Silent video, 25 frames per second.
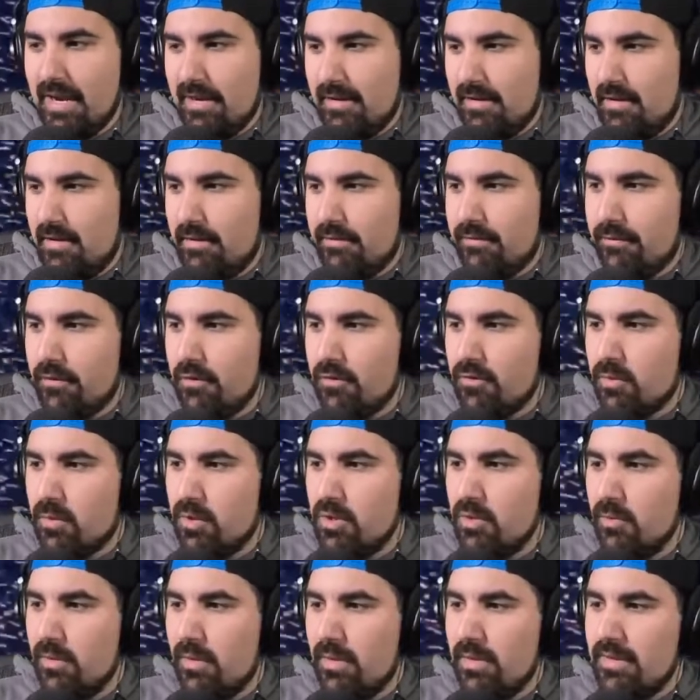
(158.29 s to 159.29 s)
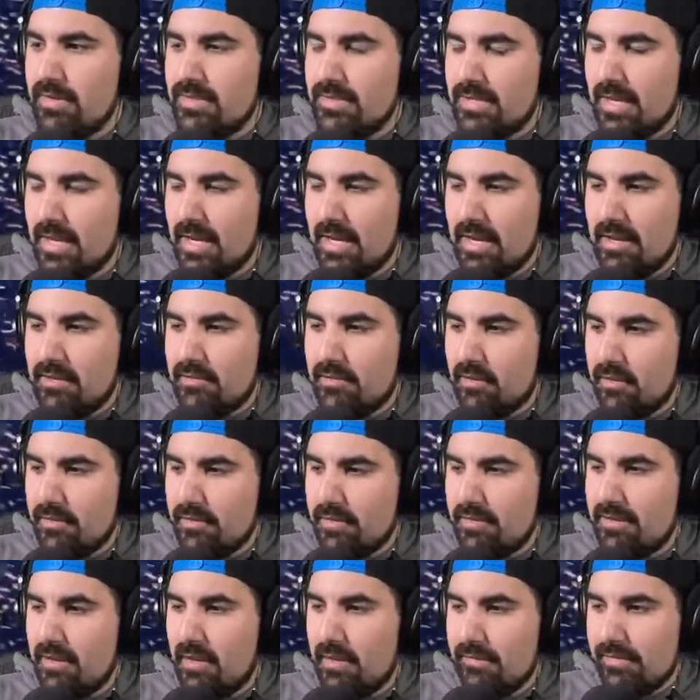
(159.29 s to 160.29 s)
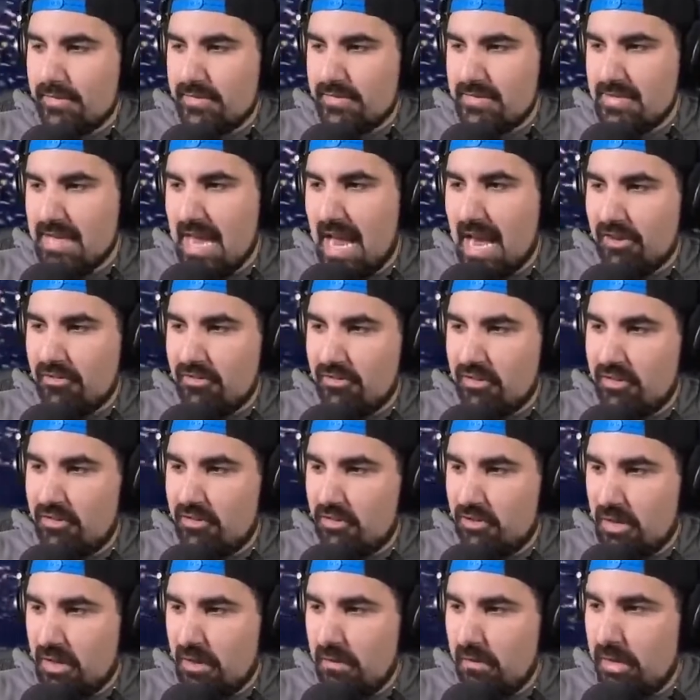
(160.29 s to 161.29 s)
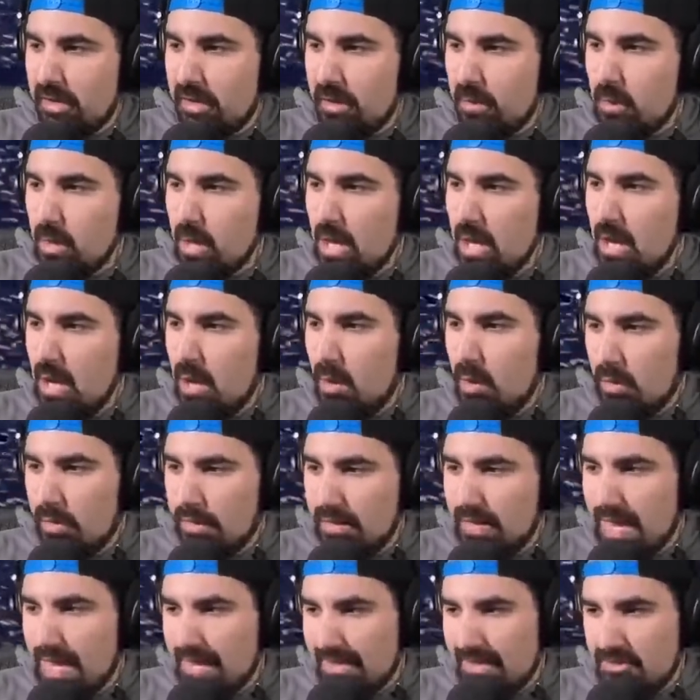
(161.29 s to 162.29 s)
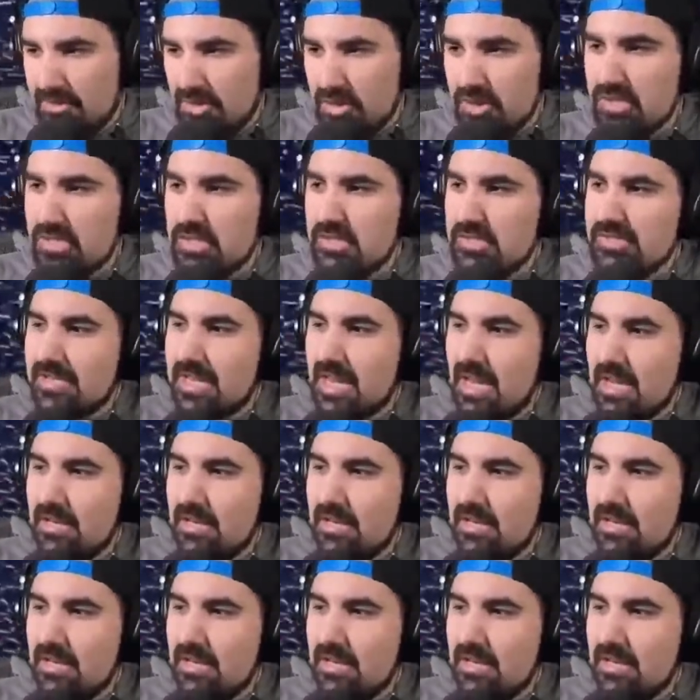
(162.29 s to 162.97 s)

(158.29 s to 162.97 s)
And the first one you really see, and it's hard to tell if this is actually a scenario or not, it's just this kind